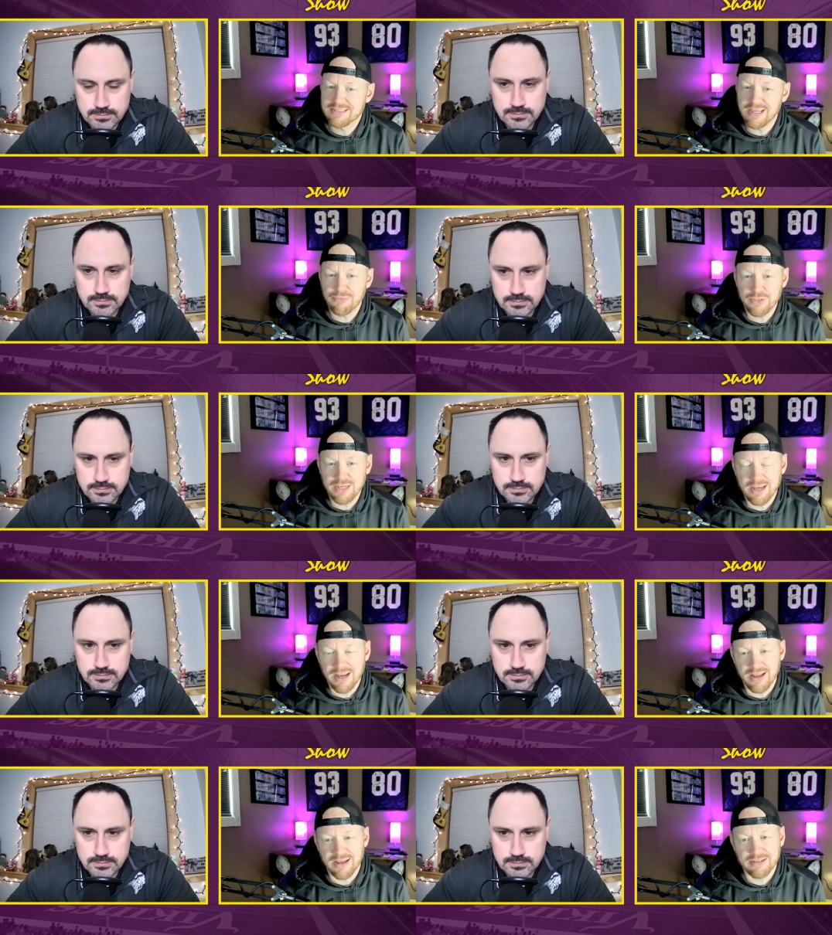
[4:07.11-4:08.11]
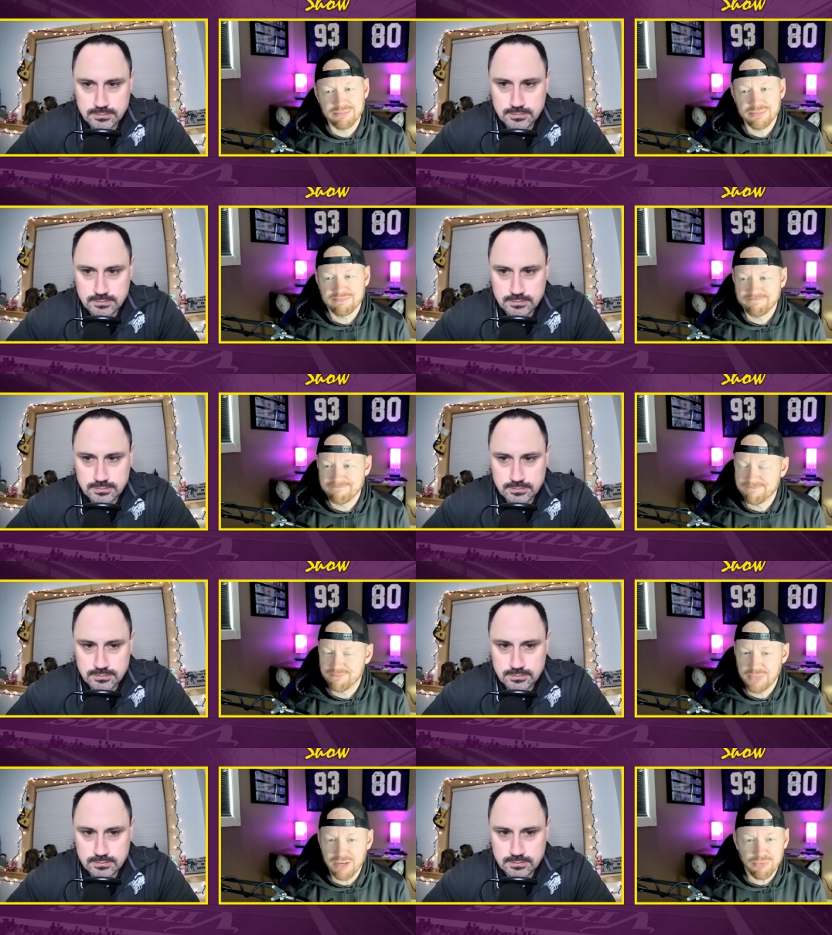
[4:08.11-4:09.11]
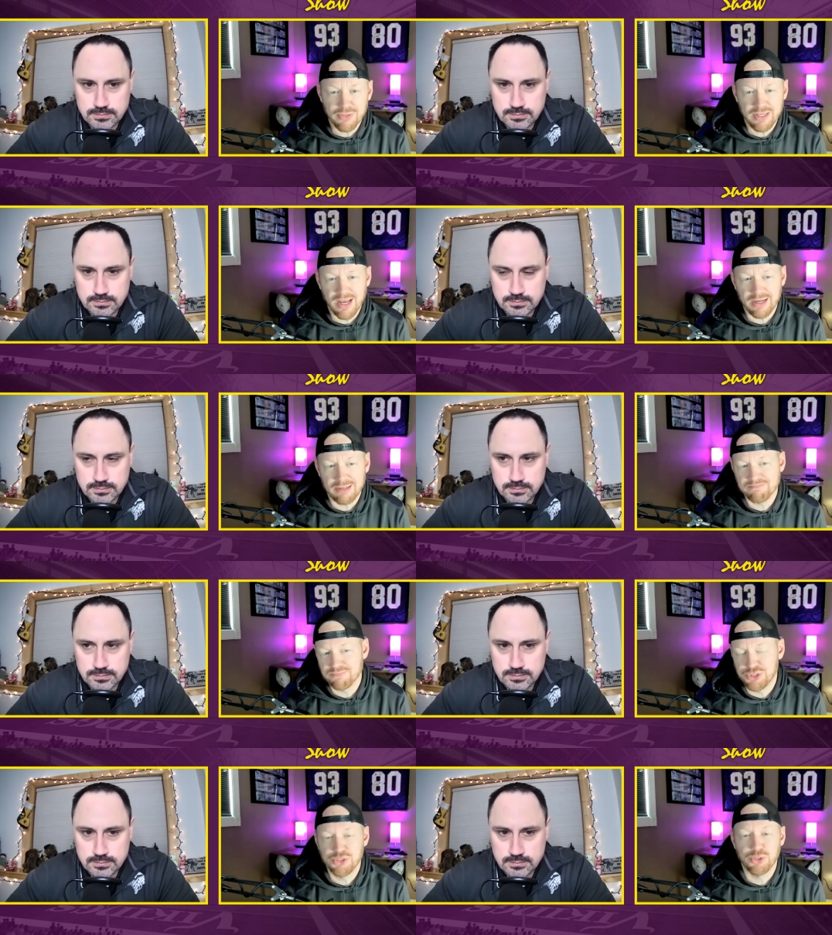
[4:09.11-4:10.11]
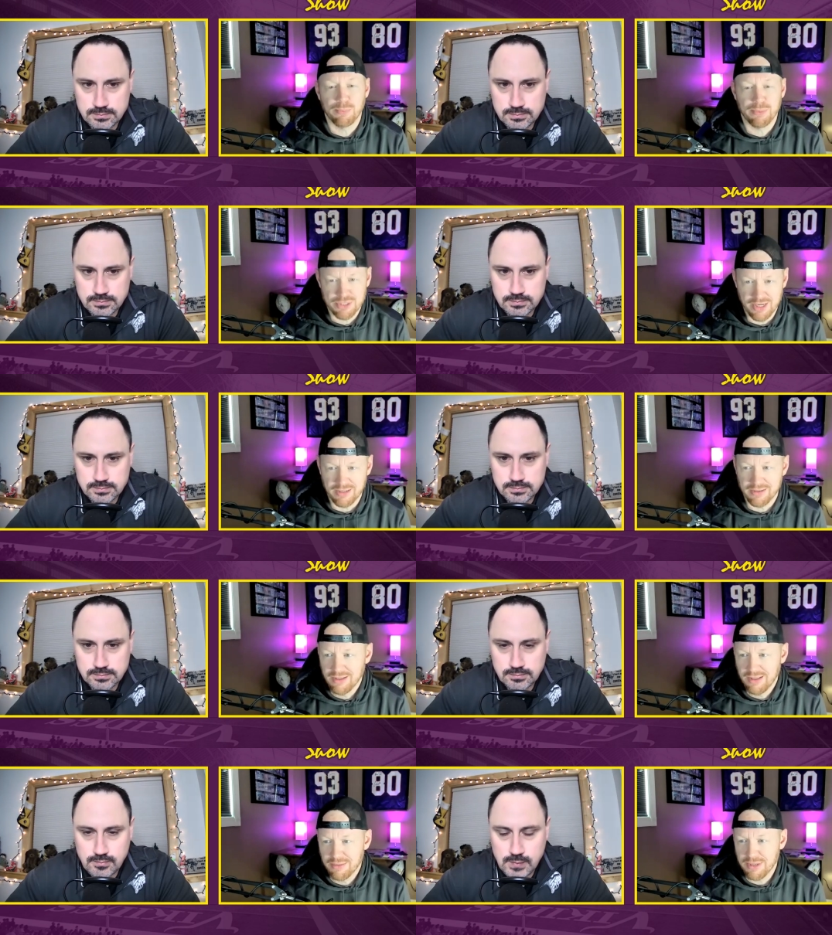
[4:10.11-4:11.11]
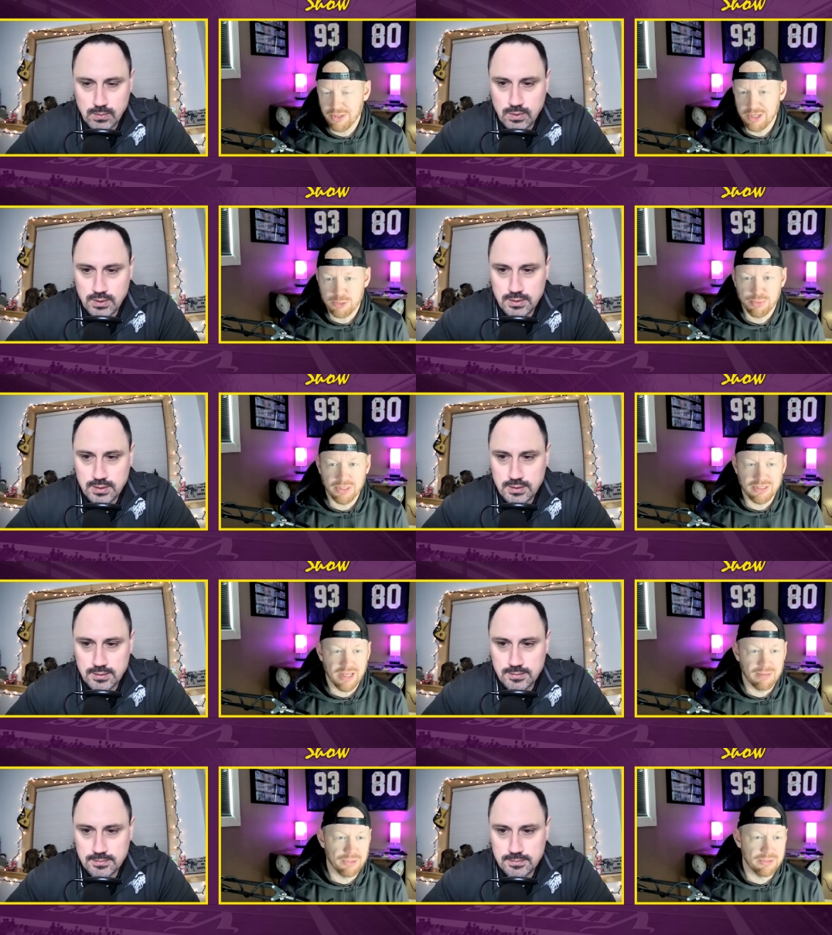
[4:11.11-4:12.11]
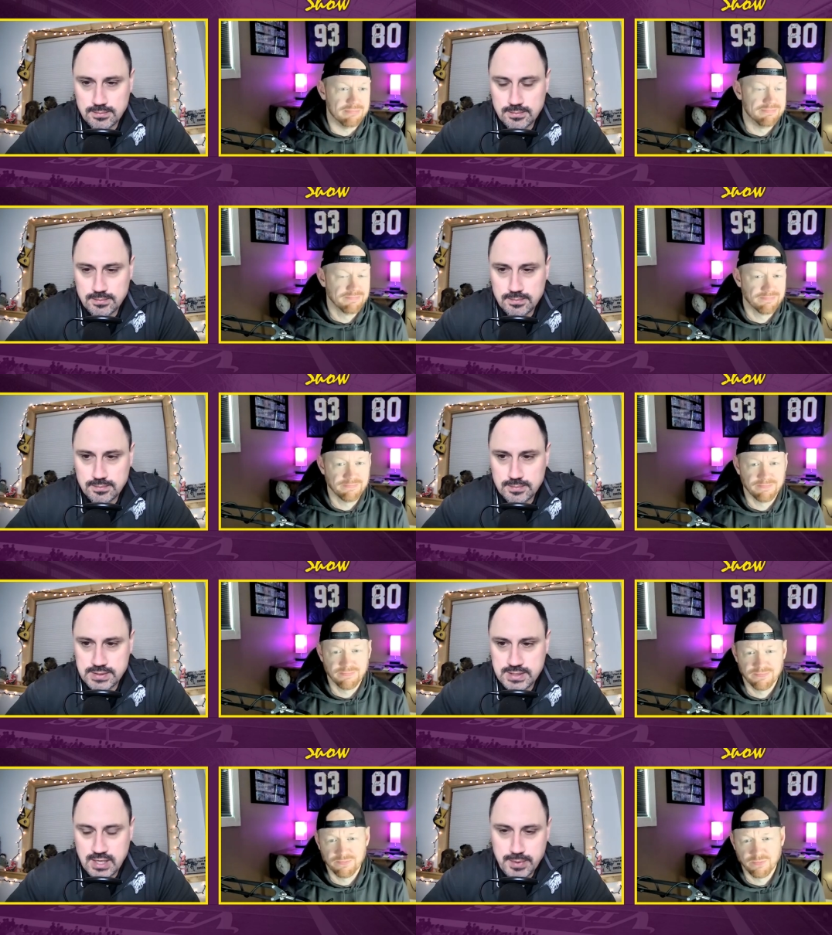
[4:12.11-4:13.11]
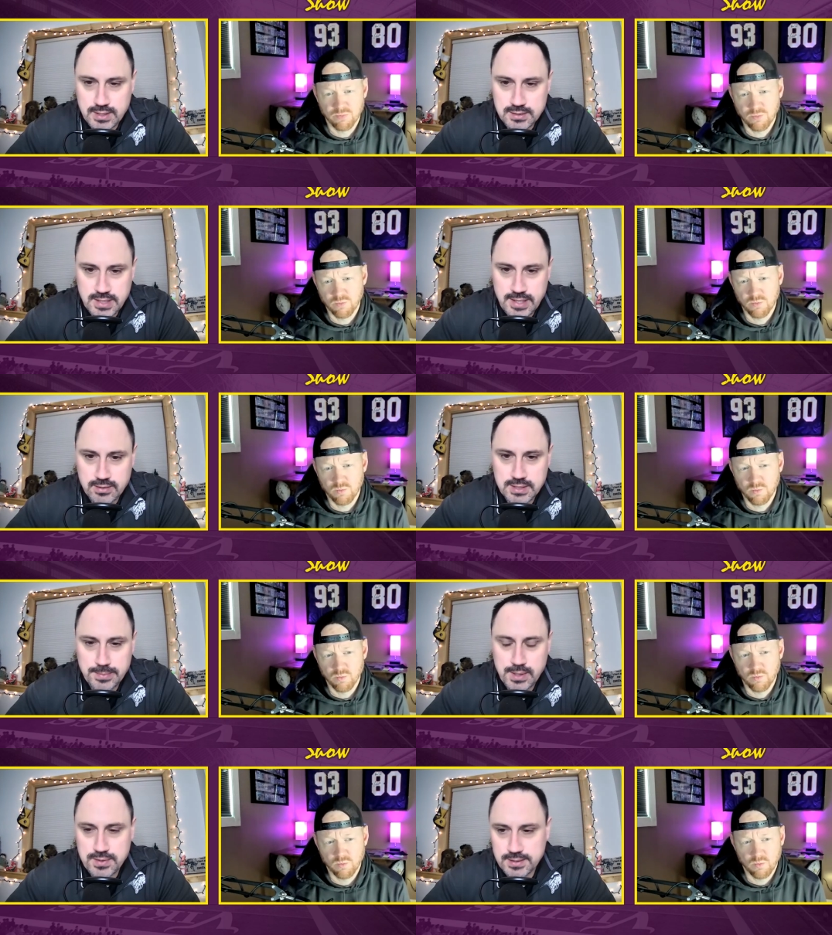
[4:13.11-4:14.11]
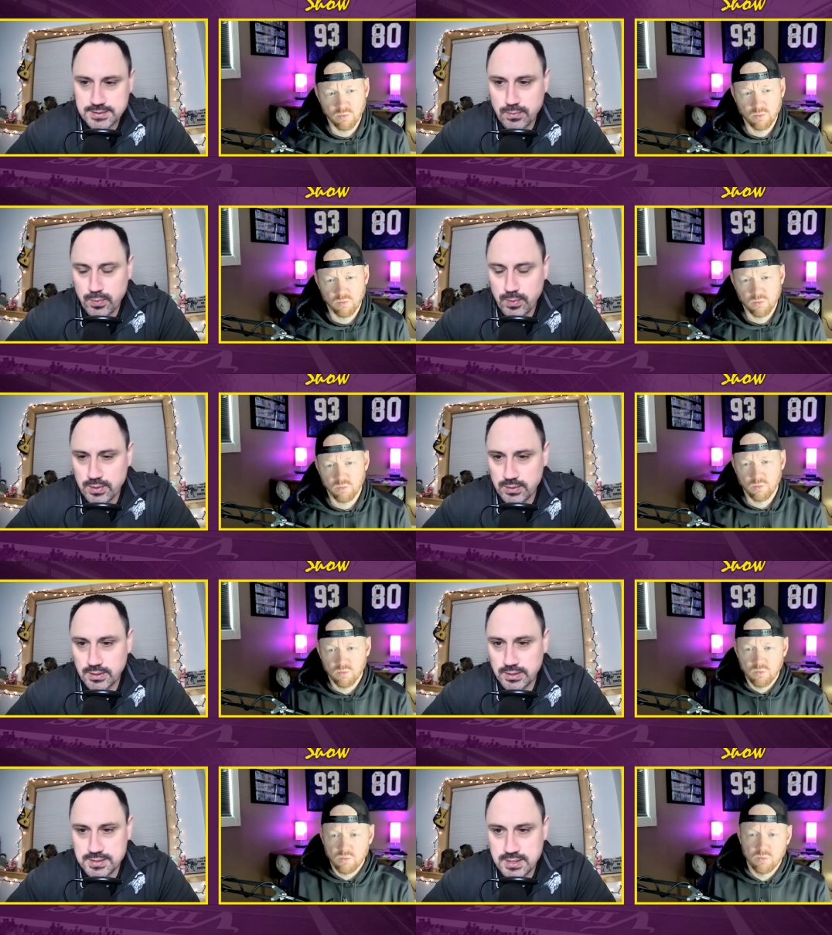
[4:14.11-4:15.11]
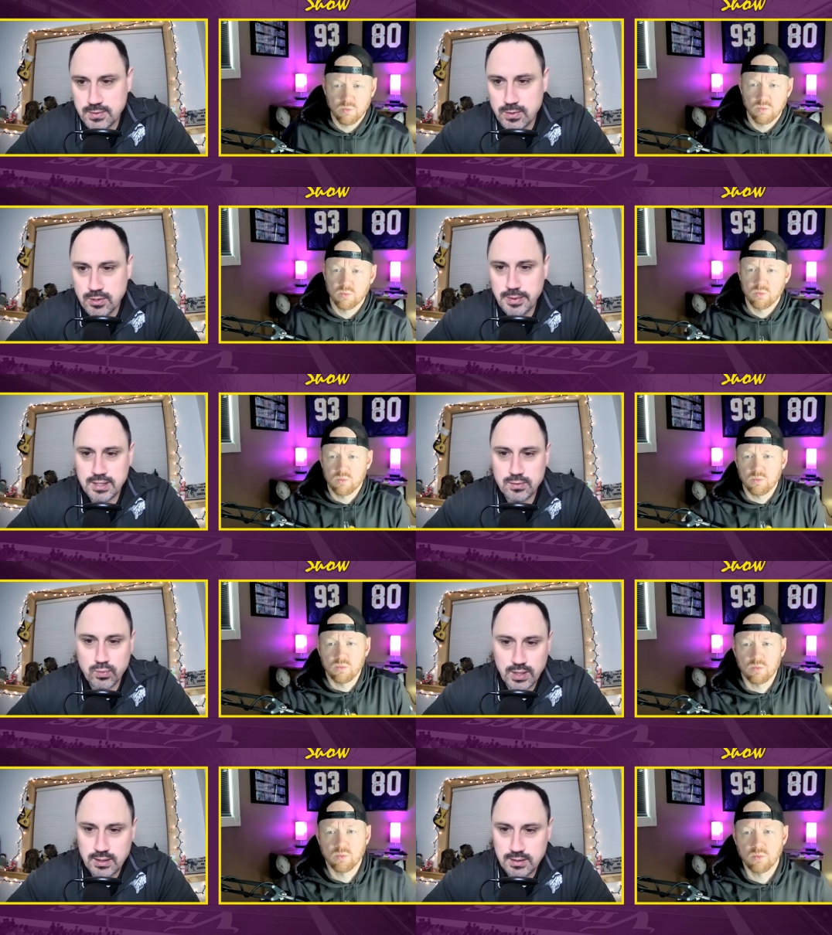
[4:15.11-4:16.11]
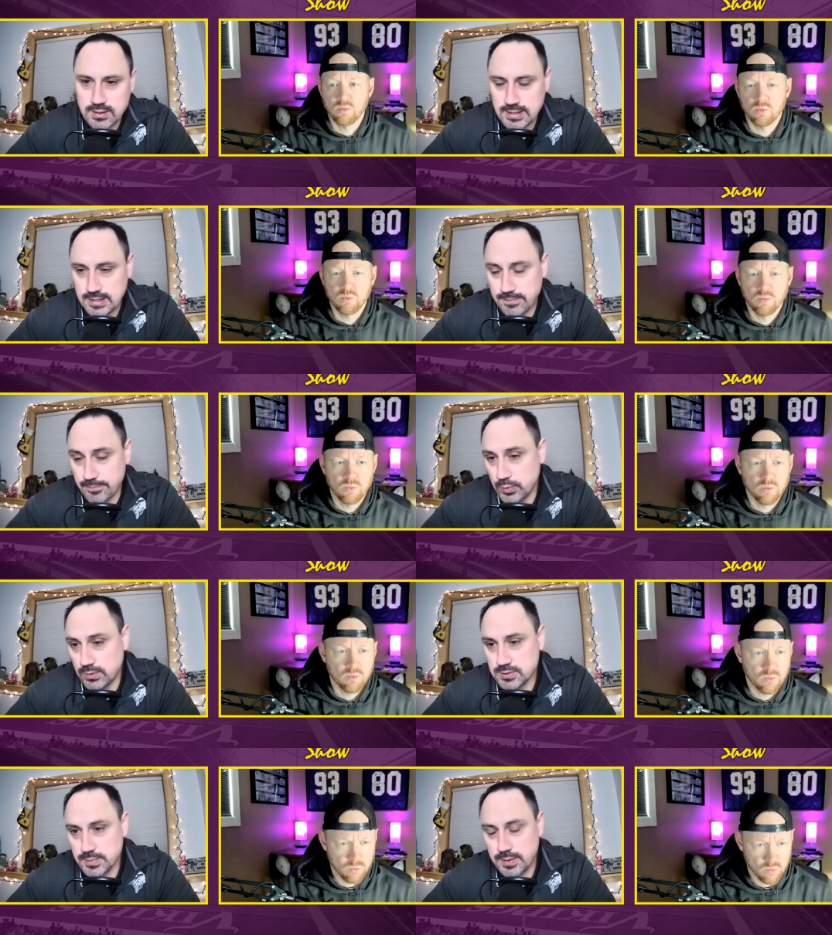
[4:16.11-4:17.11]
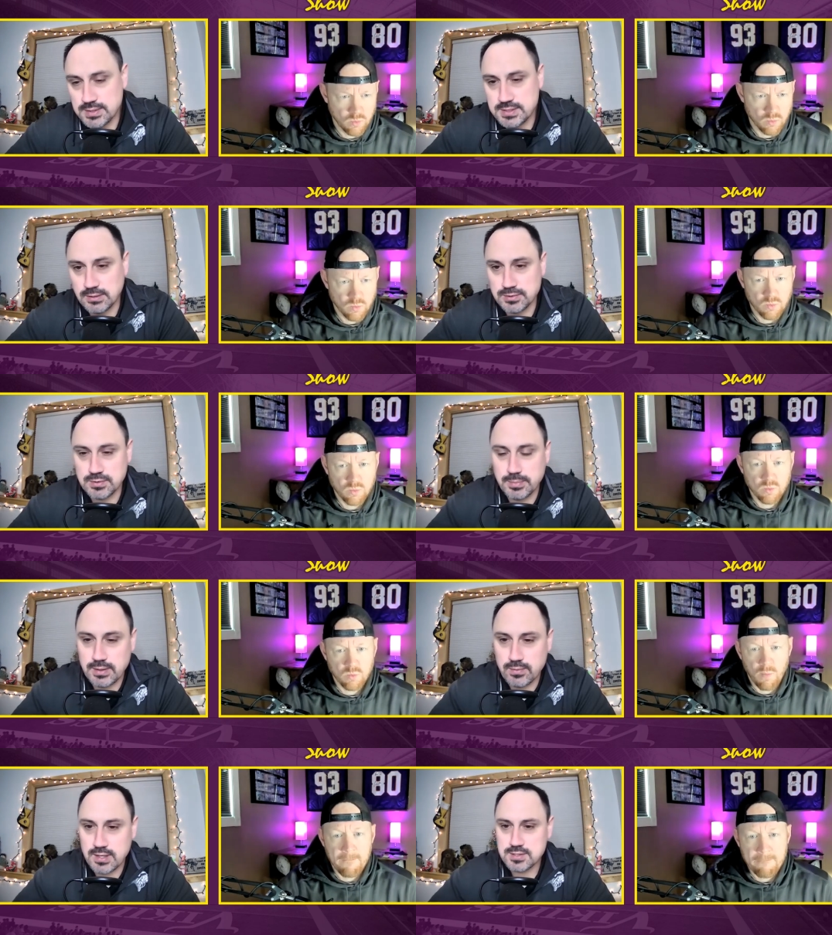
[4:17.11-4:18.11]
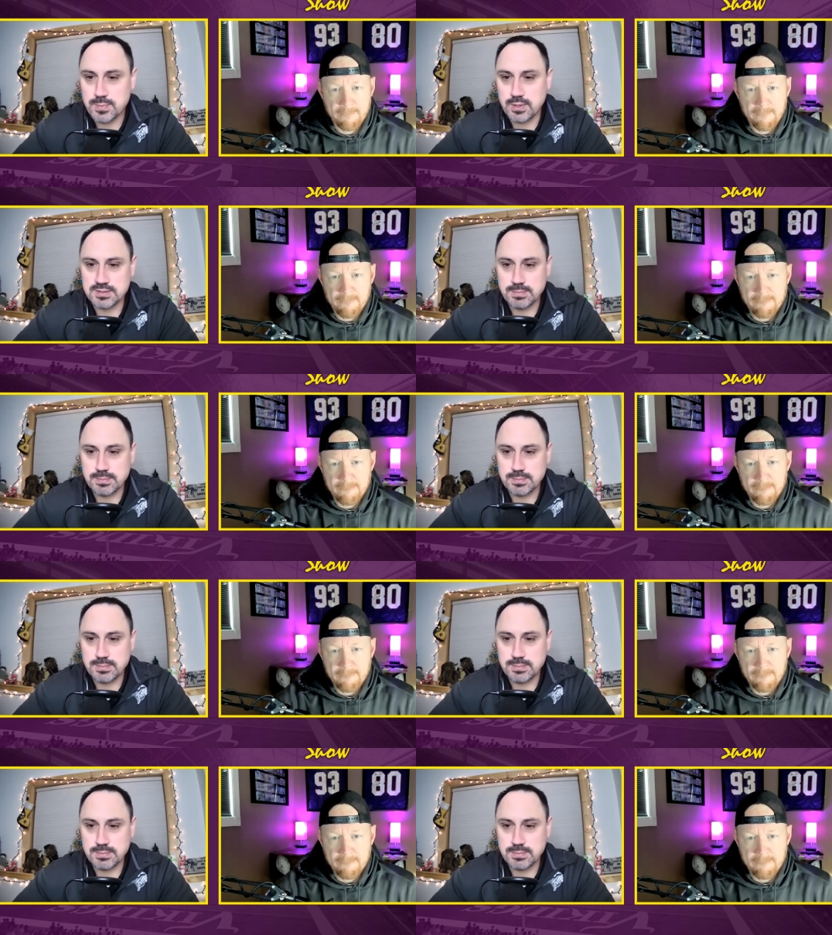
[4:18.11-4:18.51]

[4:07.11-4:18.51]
Speaker 1: Definitely, uh, definitely not zero percent, but I well, think it's pretty damn low.
Speaker 2: It's got to be a contender, a team that thinks they're, you know, like you said, a quarterback away. Um, who knows? Maybe the Steelers, little Ben Roethlisberger is the